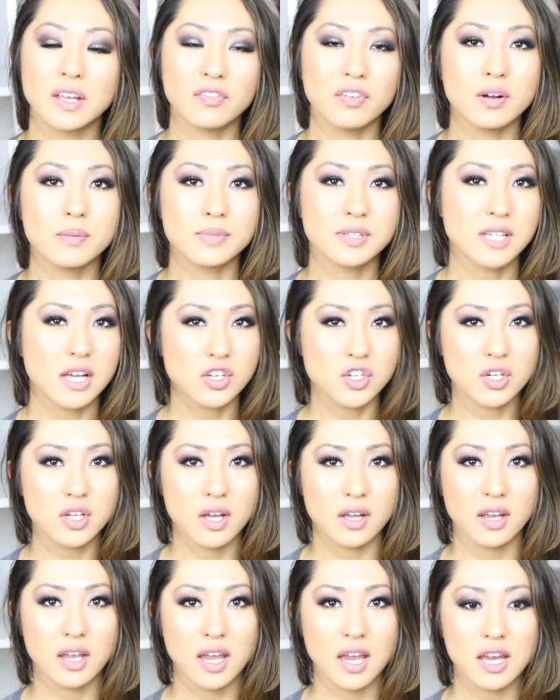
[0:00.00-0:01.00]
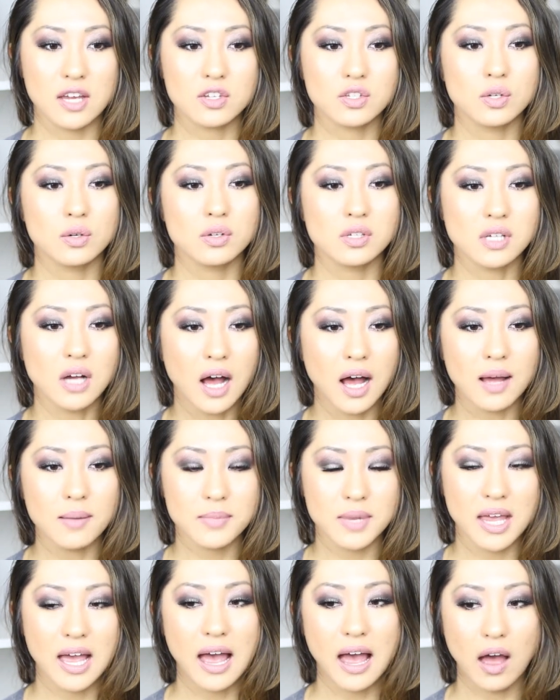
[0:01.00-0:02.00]
from such a young age. So it taught
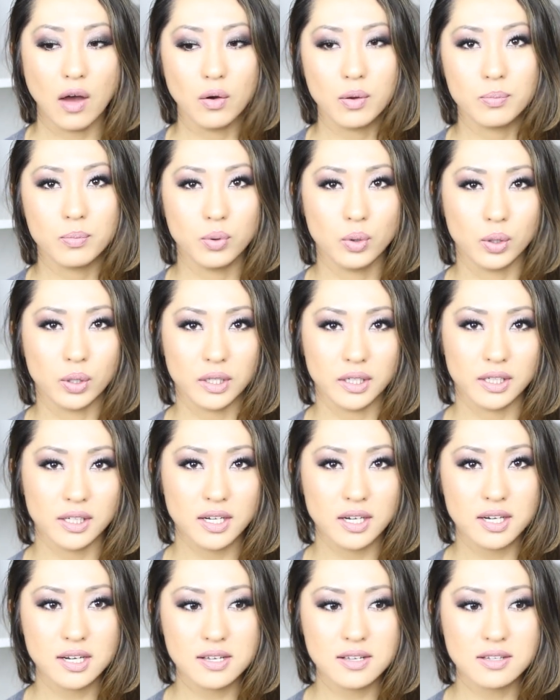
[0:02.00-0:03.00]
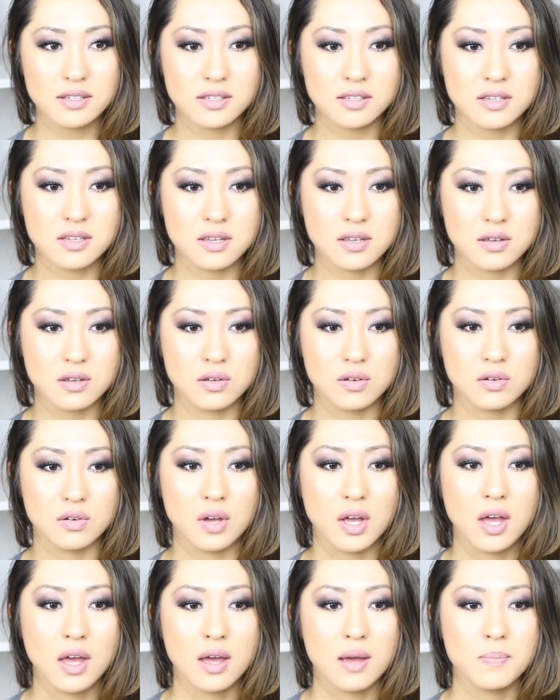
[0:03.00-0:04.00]
me how important it is
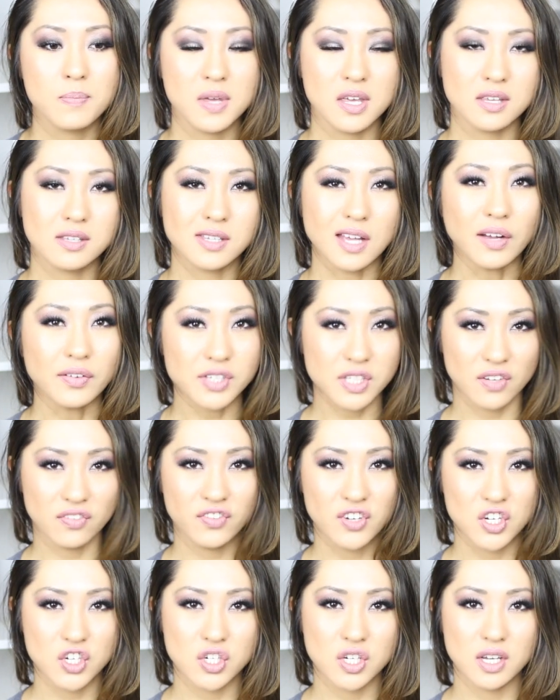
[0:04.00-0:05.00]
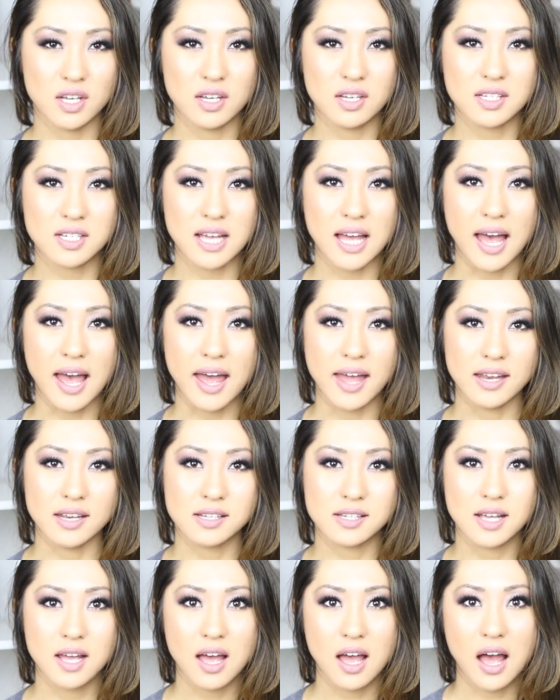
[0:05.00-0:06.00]
to be self-sufficient
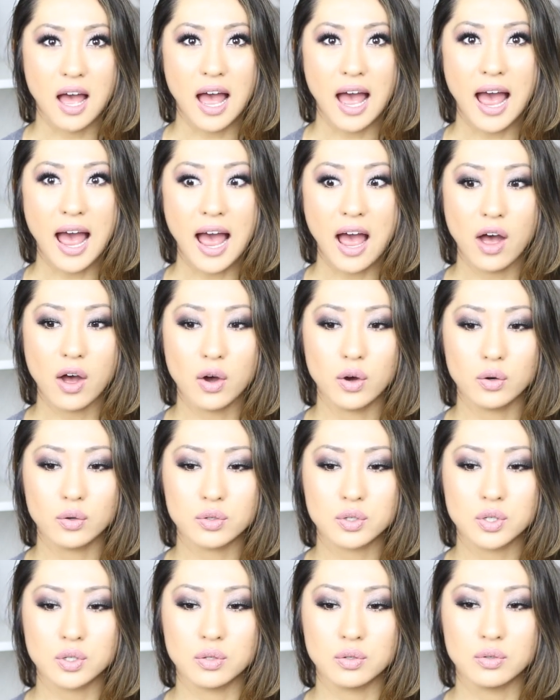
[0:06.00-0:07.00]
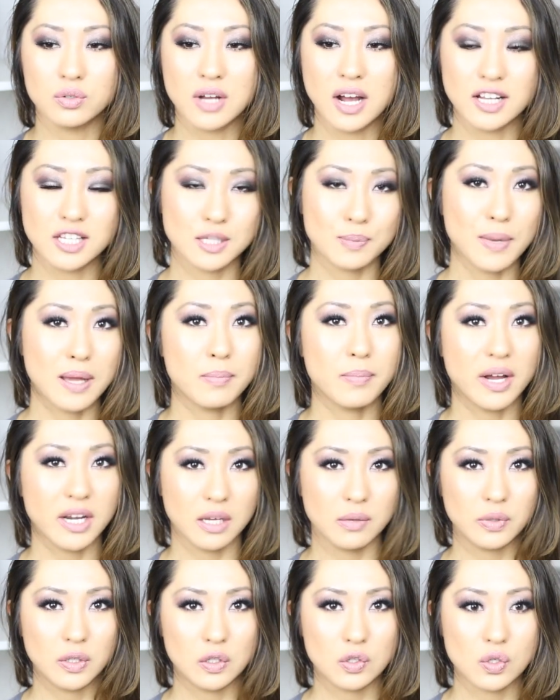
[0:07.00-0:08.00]
and how to not spend
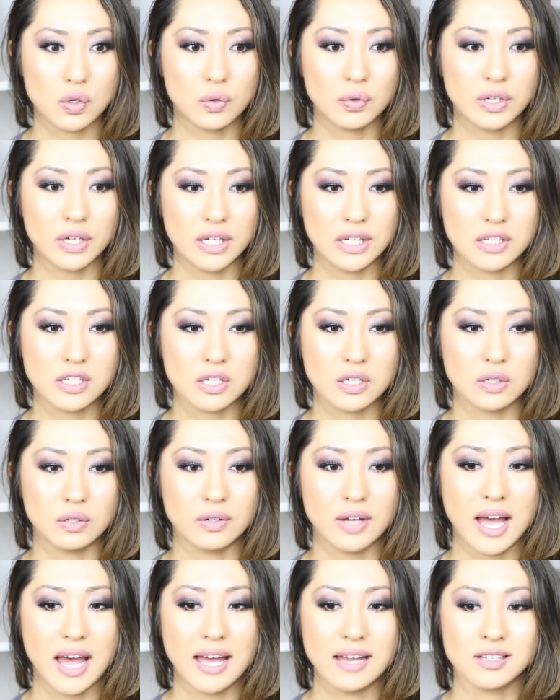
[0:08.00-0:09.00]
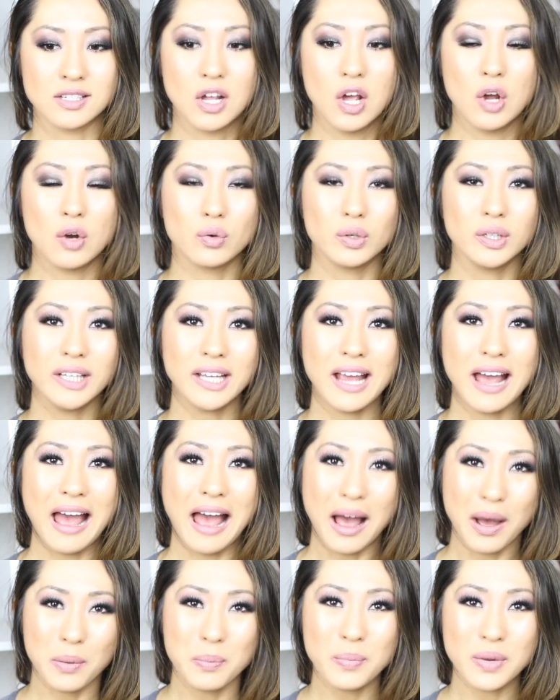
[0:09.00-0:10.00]
money when you don't need to, and really
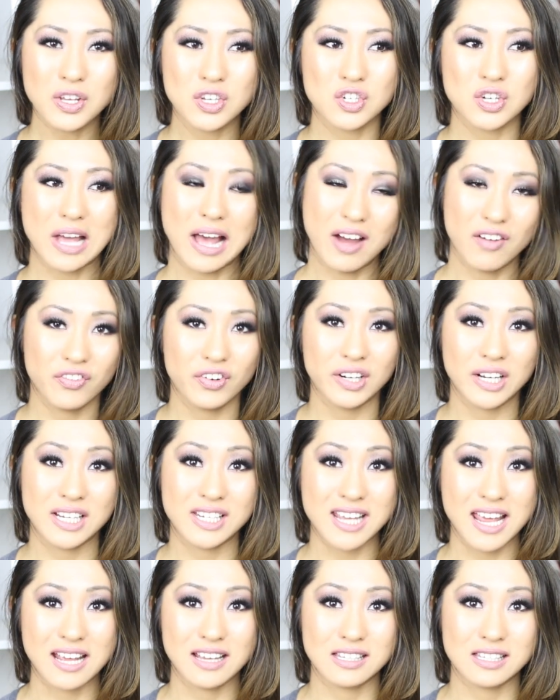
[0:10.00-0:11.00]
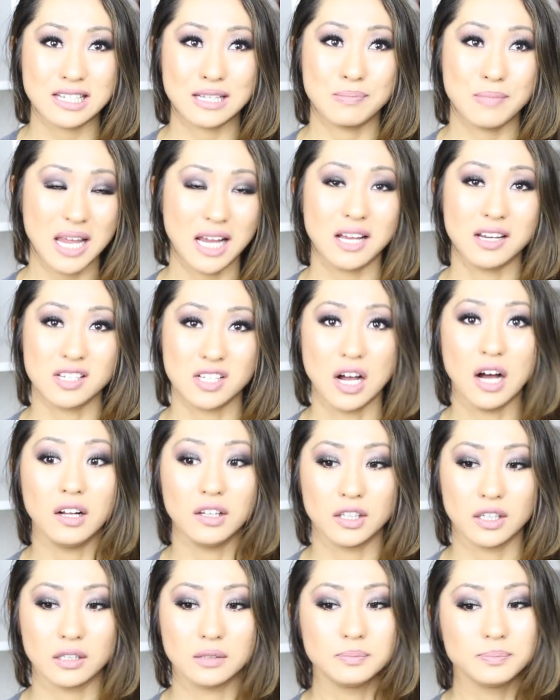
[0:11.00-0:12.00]
how much effort it takes to make a
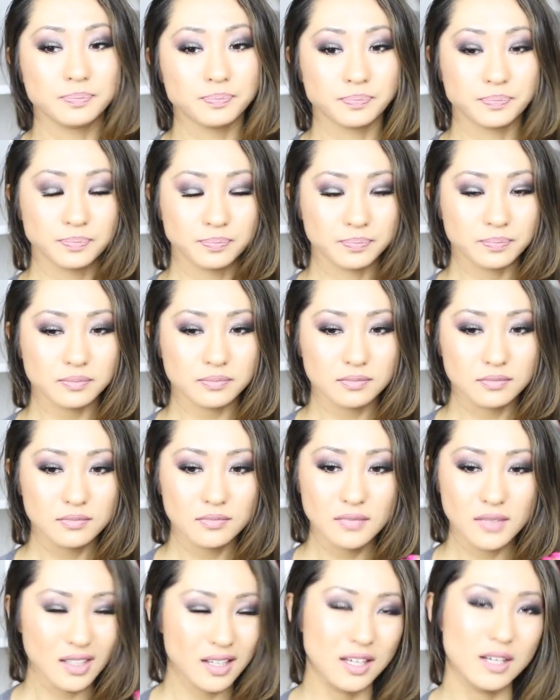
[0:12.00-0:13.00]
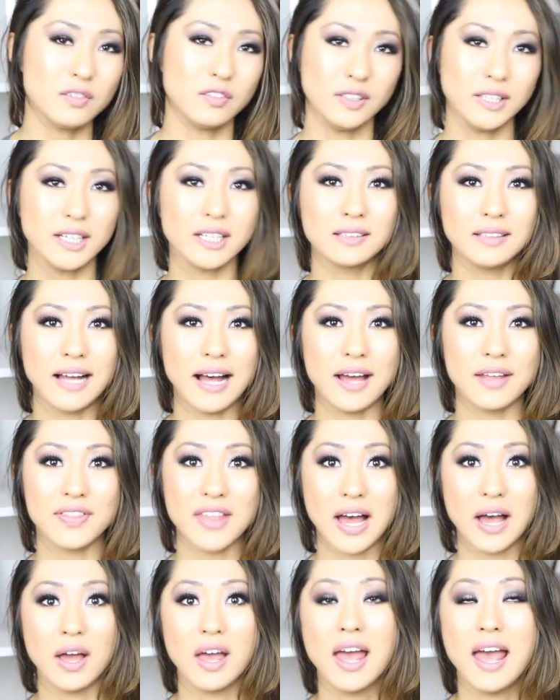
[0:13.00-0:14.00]
dollar. And I'm really glad
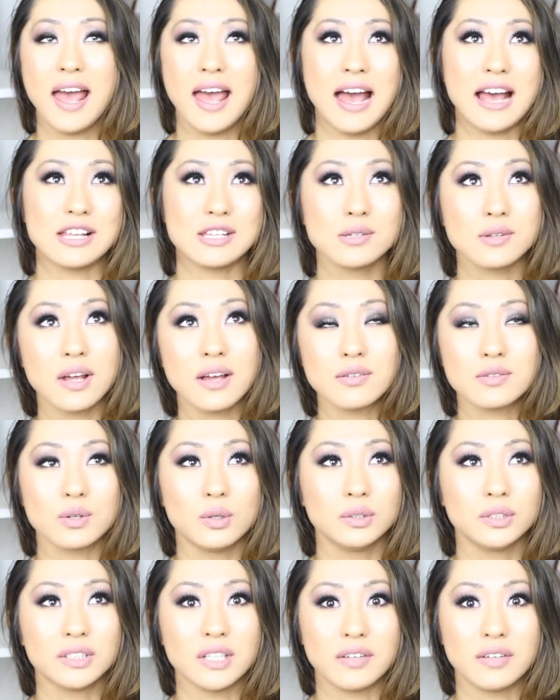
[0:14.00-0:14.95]
that as soon as I was old